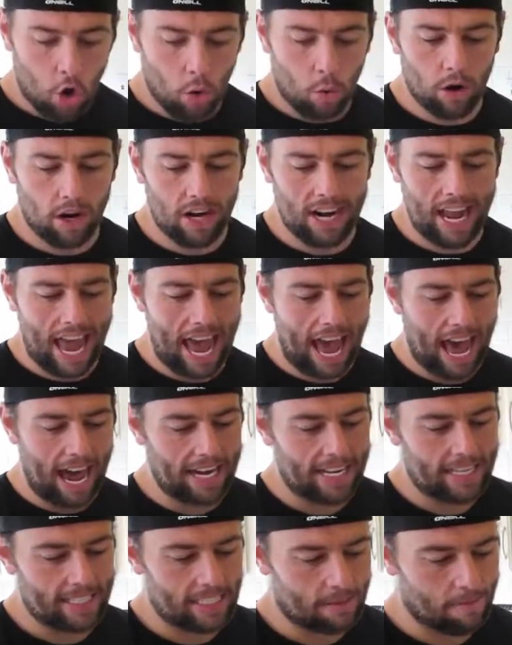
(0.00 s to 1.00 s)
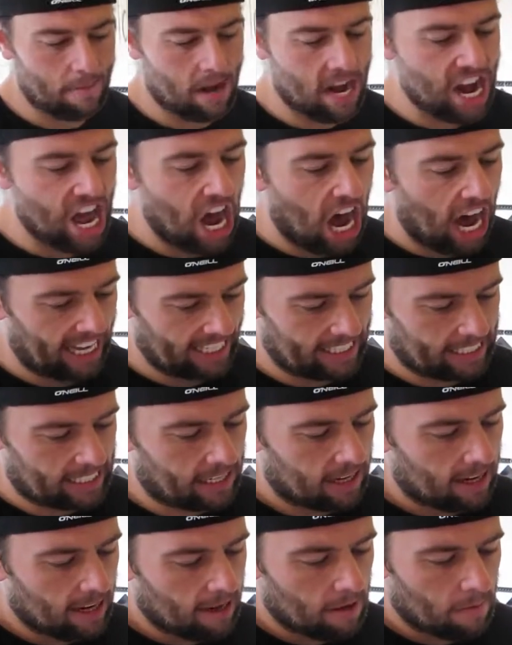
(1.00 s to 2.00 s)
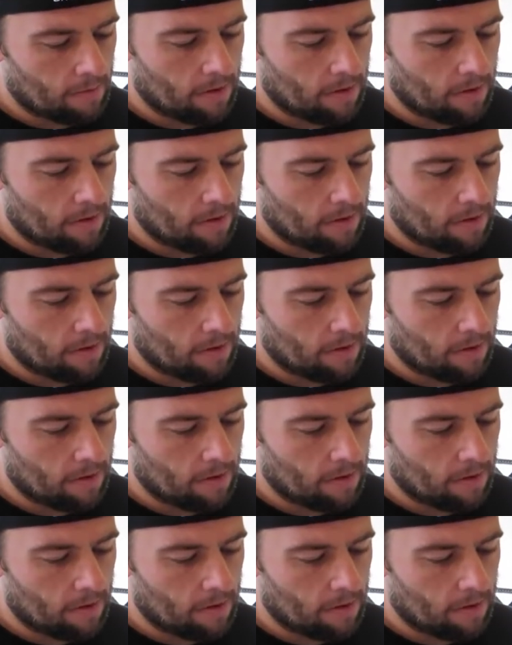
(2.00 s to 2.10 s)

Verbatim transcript: We're gonna add some nuts.